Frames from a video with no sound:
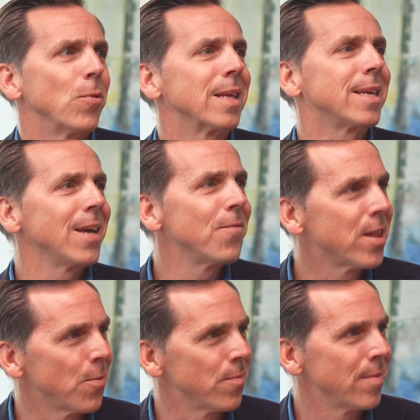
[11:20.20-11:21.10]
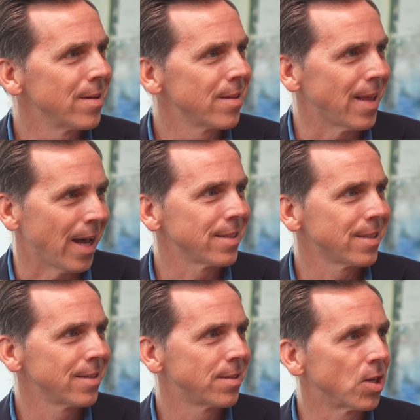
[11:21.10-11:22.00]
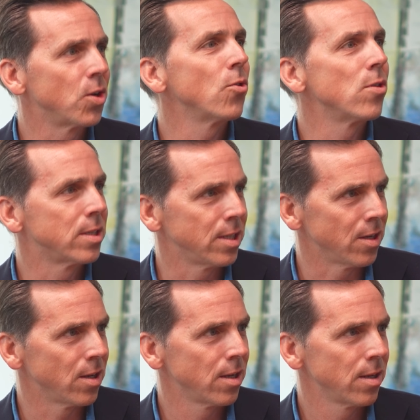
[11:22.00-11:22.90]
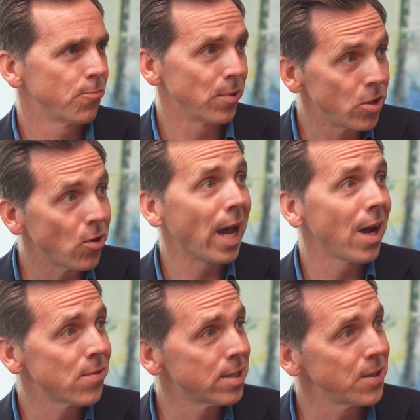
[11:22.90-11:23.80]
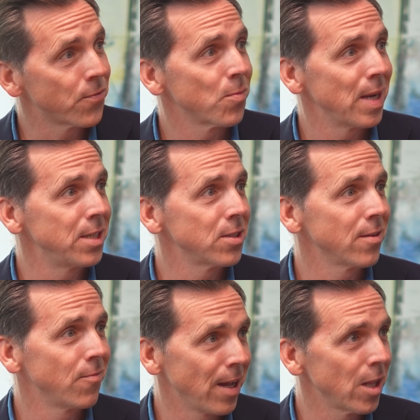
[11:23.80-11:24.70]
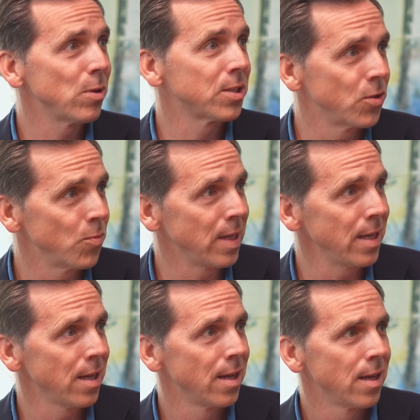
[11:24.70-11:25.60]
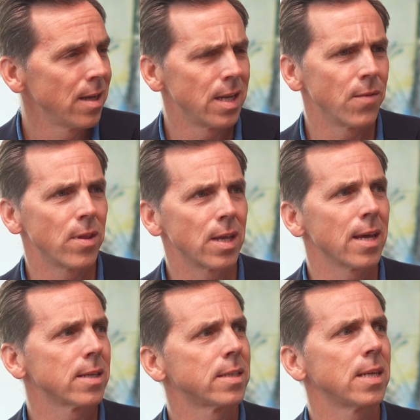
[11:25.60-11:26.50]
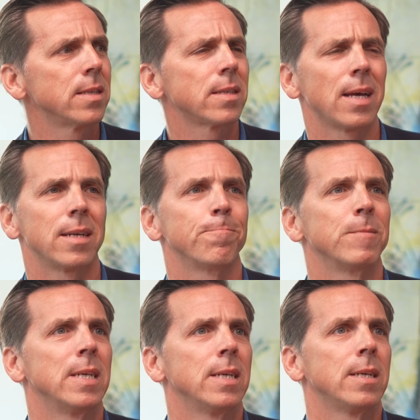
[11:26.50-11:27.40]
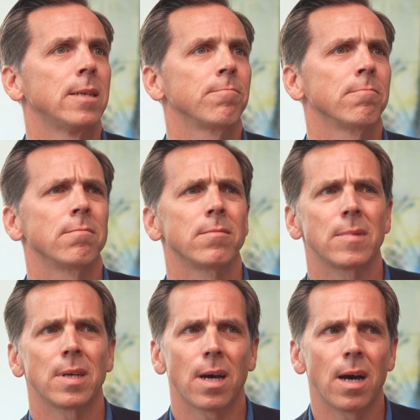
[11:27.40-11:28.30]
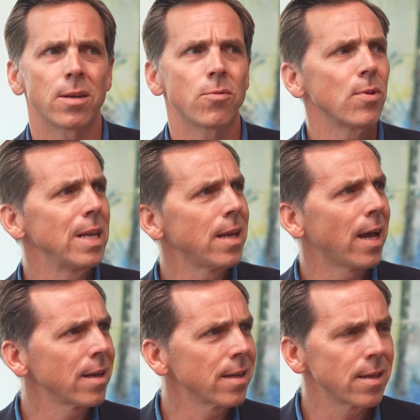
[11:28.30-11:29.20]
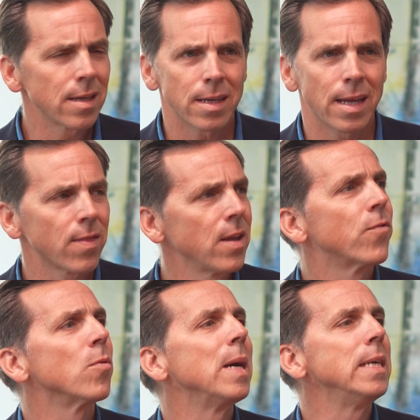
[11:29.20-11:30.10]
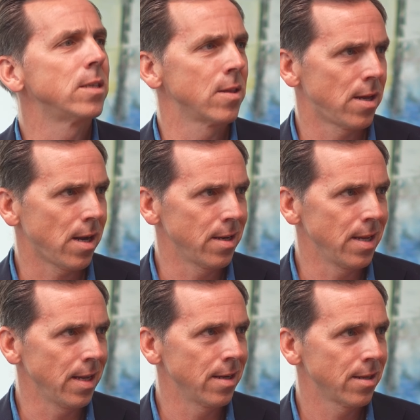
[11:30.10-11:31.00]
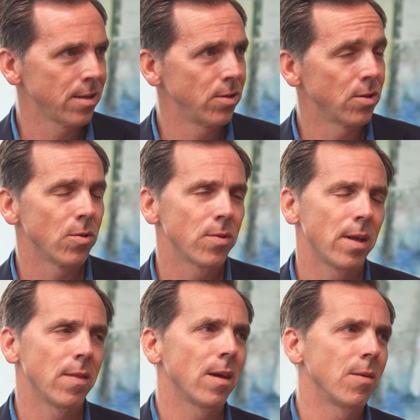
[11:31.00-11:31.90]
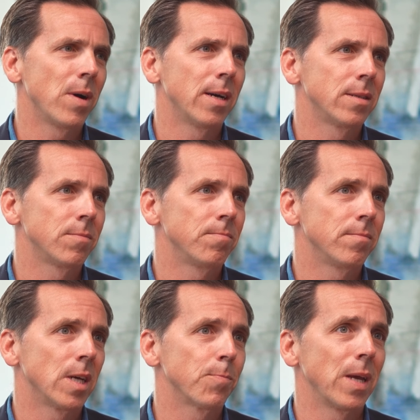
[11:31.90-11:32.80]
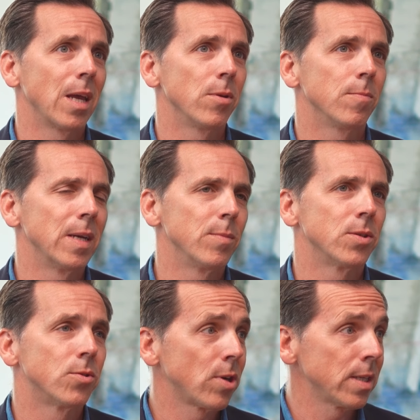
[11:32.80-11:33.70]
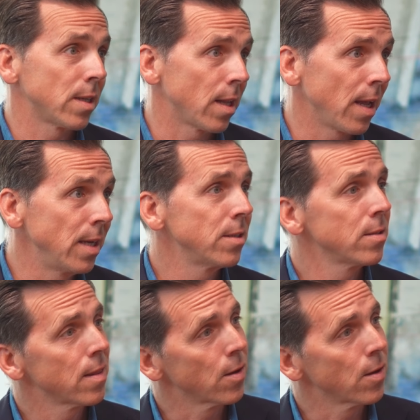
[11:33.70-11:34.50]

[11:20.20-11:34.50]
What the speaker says: will give them that security. Will you have this information available to me? And if they get a sense that I don't really get the information that I need, then they might not be able maybe to trust that agent, and